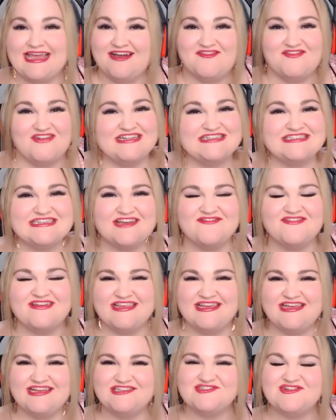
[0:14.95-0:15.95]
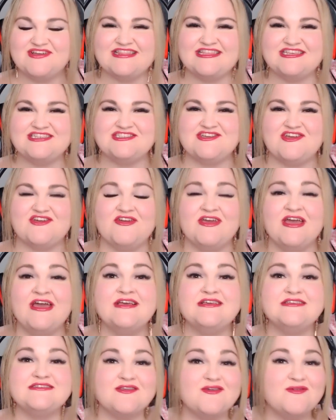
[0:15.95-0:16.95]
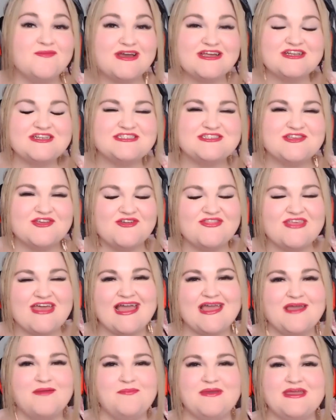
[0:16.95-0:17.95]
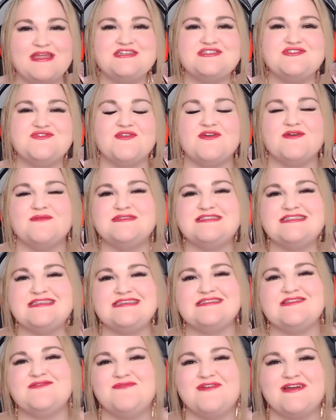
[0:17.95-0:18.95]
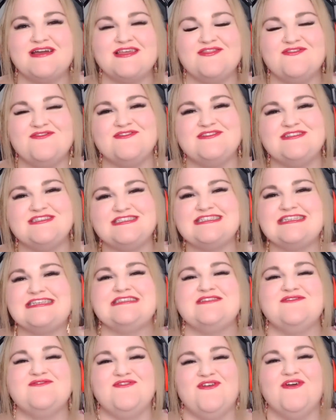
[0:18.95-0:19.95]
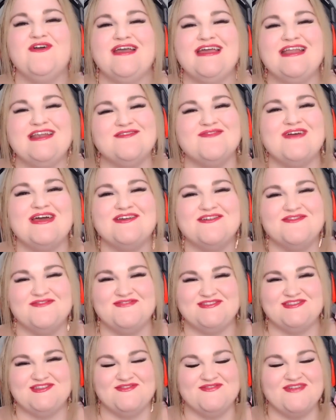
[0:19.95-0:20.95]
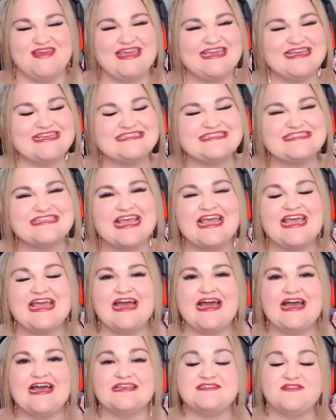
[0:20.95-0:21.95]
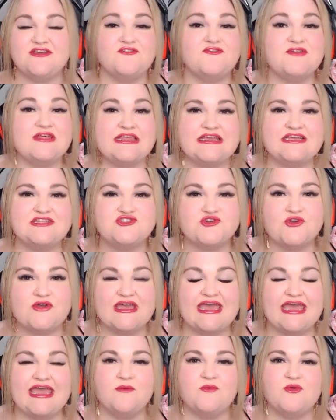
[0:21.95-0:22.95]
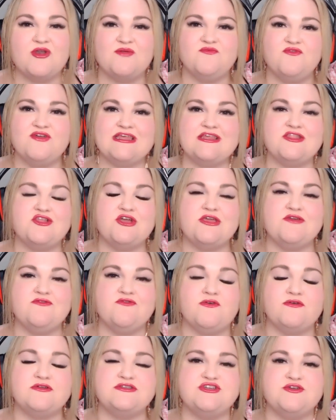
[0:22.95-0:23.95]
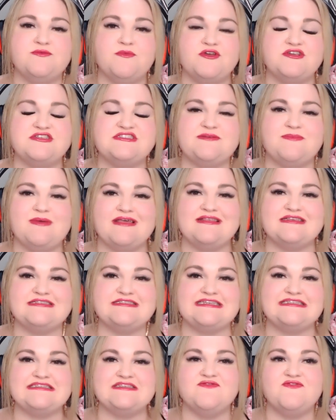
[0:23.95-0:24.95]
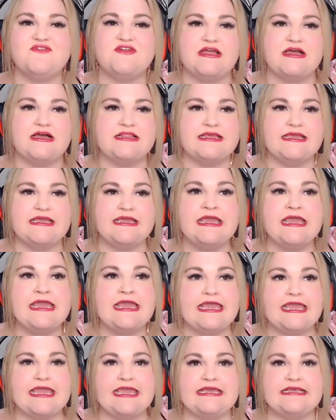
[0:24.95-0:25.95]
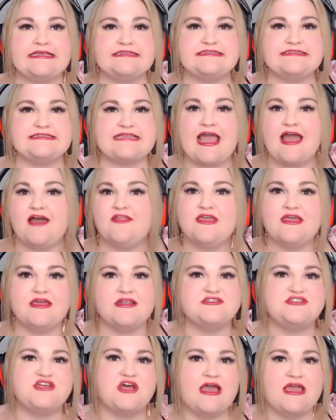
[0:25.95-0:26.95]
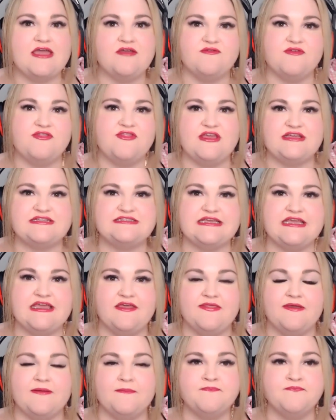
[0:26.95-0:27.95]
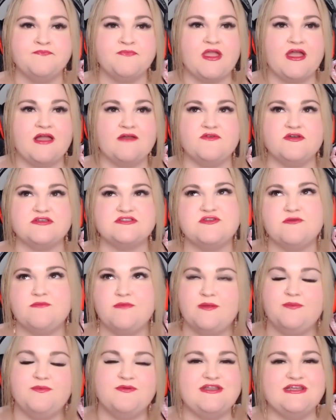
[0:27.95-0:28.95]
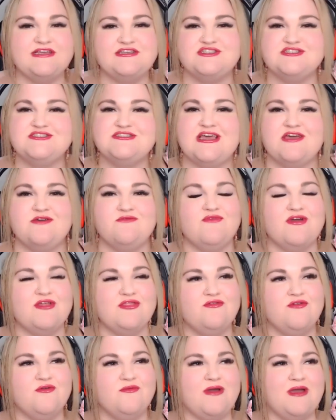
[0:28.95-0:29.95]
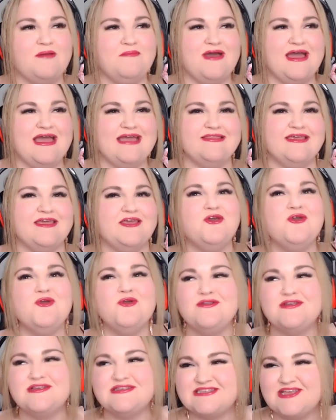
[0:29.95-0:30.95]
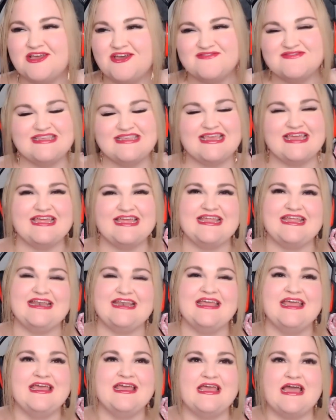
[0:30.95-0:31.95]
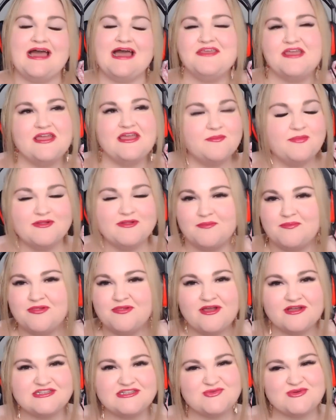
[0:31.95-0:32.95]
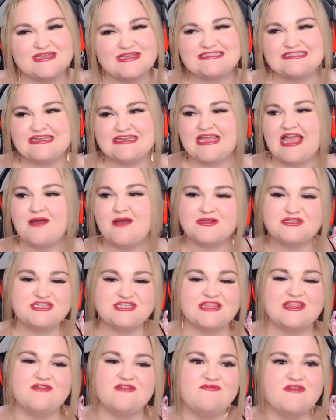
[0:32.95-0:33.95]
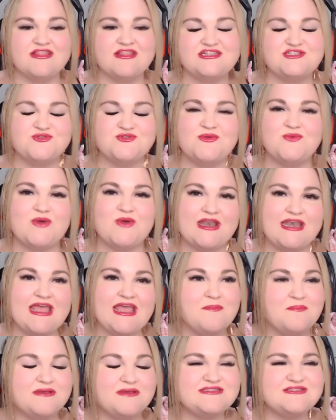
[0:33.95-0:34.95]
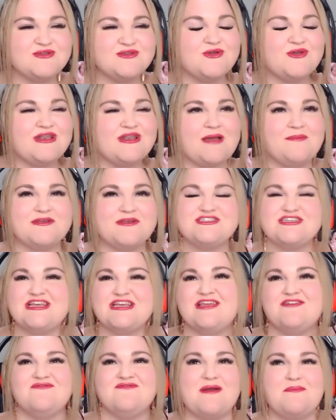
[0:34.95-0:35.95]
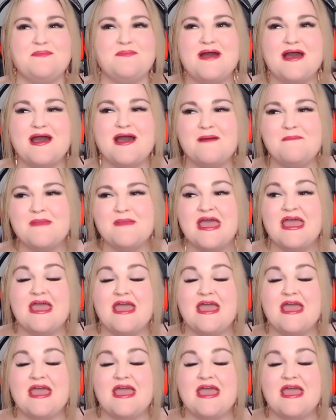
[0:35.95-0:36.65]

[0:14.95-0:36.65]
how much I really enjoyed this show, so much so that I binge from season 1 through to season 4 in a matter of two weeks. Uh, so I really enjoy it and what I'm really looking forward to most about the season finale is how they're going to tie everything together. I've got so many predictions that run through my mind like who deserves it and are they going to pull a plot twist and how much can they really do in one episode? How much can they wrap up?